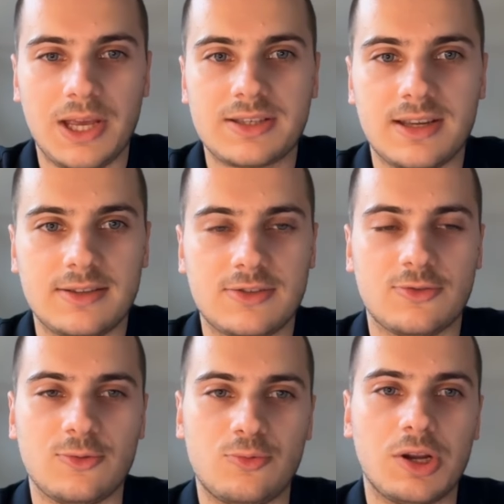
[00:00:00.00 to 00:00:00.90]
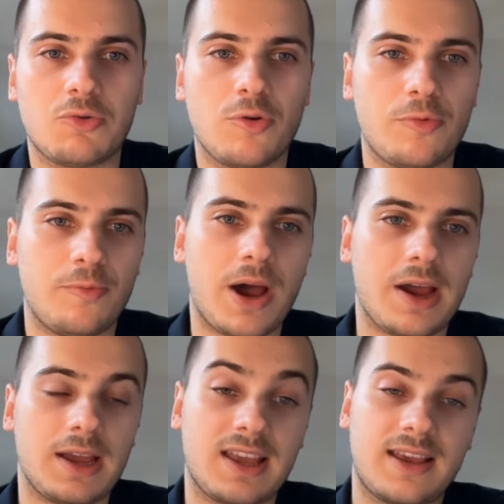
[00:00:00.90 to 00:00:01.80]
makes sense to regroup
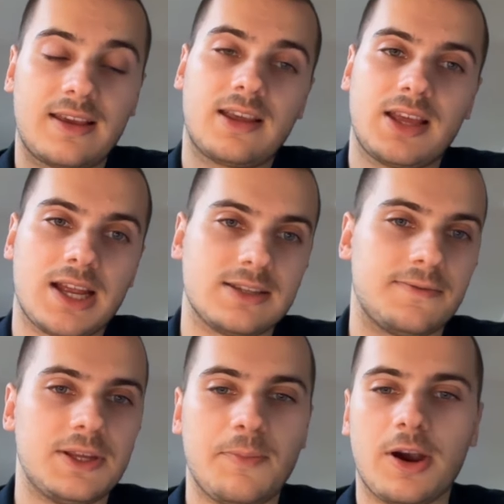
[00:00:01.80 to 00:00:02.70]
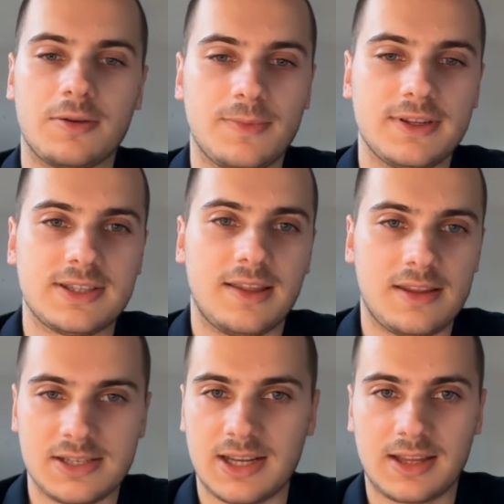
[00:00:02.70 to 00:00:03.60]
by kinds of departments and
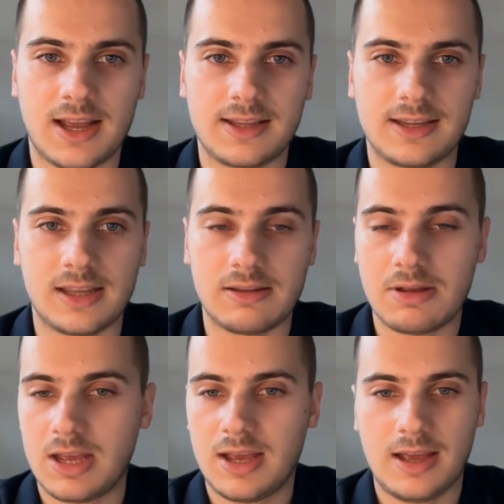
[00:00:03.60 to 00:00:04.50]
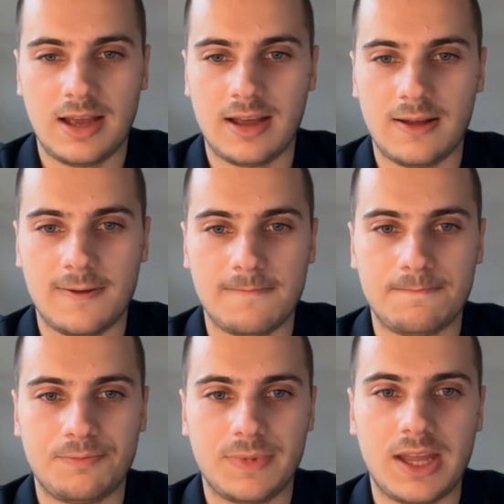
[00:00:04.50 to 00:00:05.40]
things like that, and
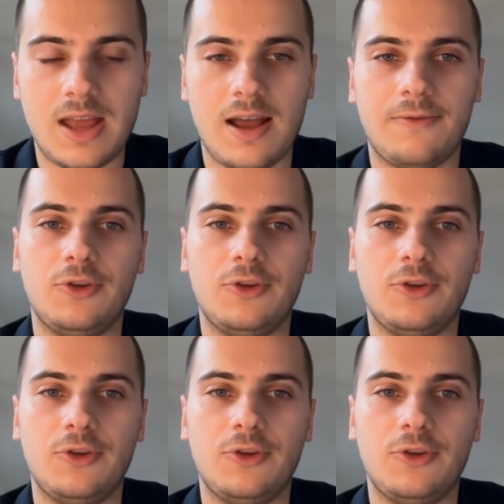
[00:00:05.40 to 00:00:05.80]
then have